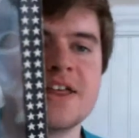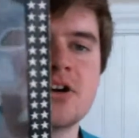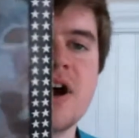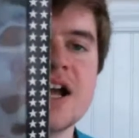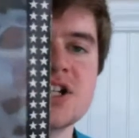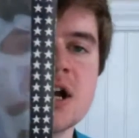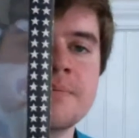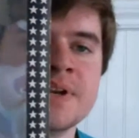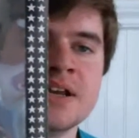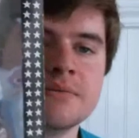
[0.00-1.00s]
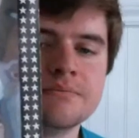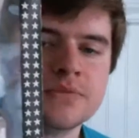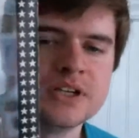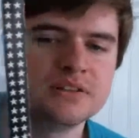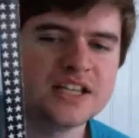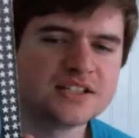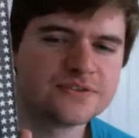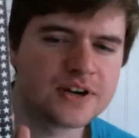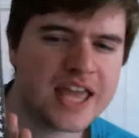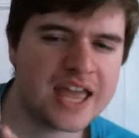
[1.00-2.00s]
by the Kresge Company,
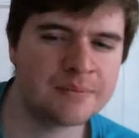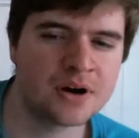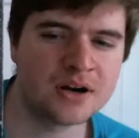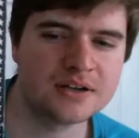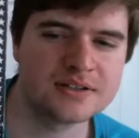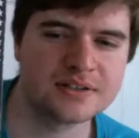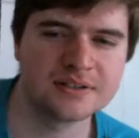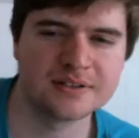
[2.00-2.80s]
released for Kmart